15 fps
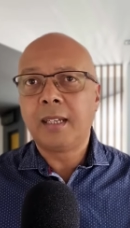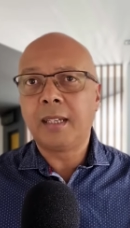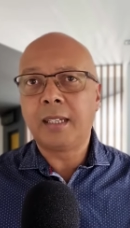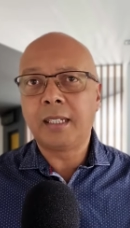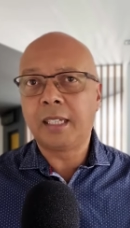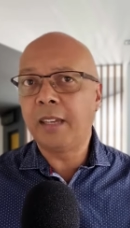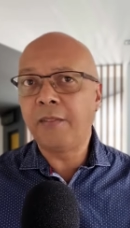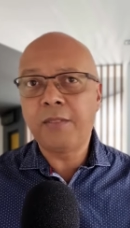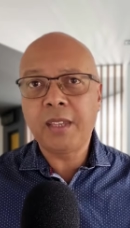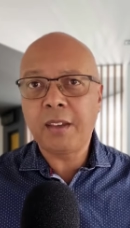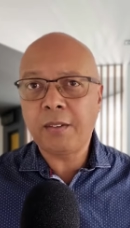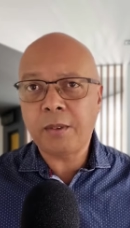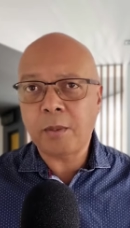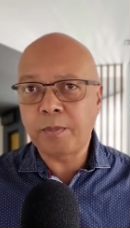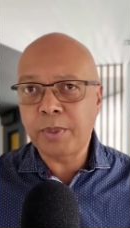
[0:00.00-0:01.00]
uh, give
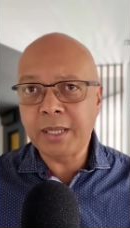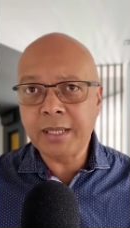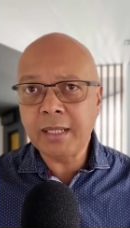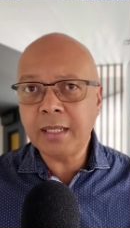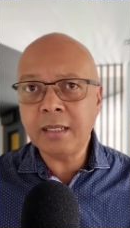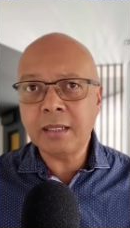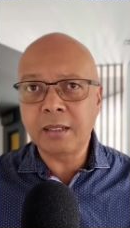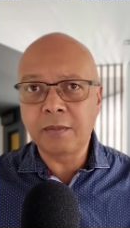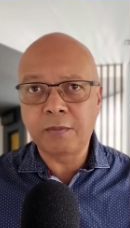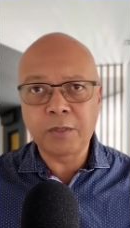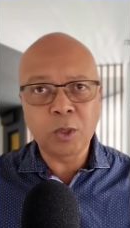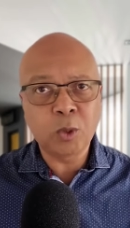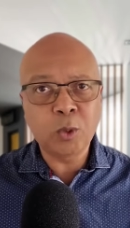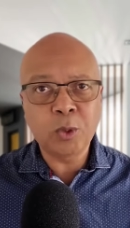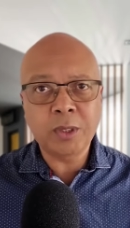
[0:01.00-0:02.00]
their opinions and
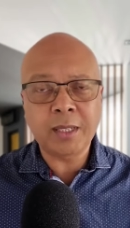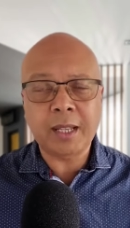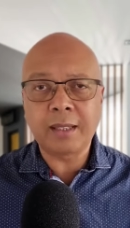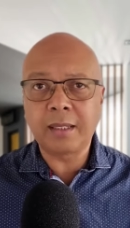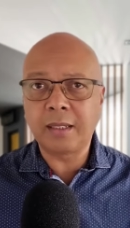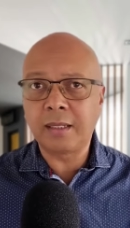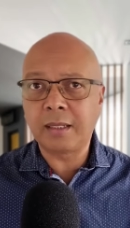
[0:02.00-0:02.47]
views and the